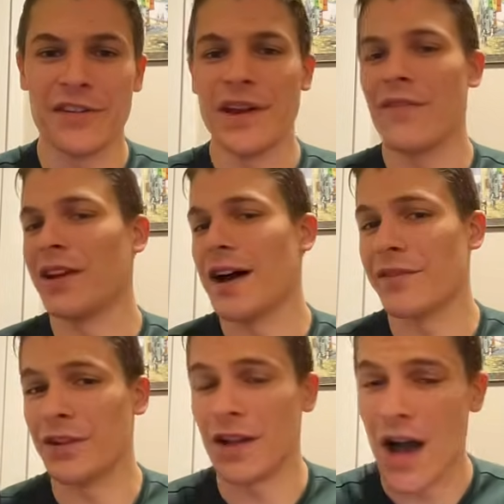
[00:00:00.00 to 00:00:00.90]
So you have a
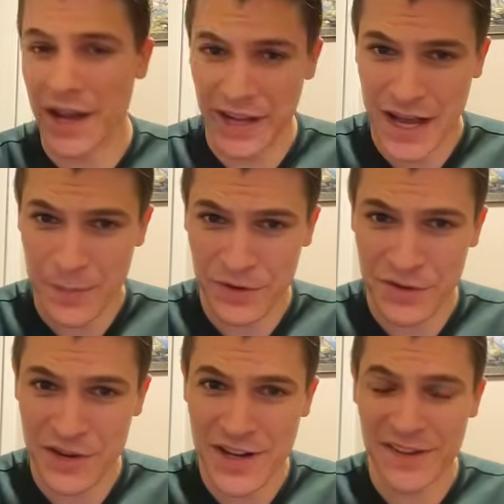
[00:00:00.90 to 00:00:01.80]
lot of locking
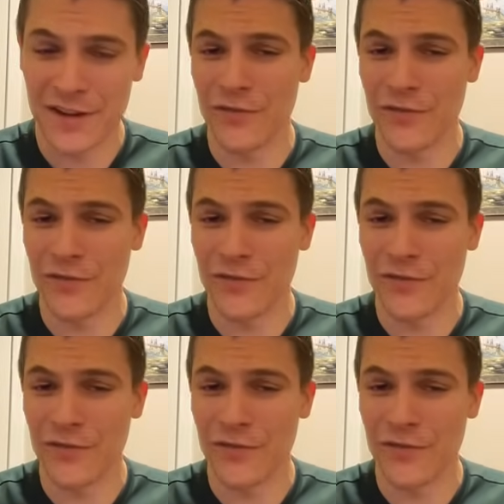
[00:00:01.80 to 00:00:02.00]
opportunities.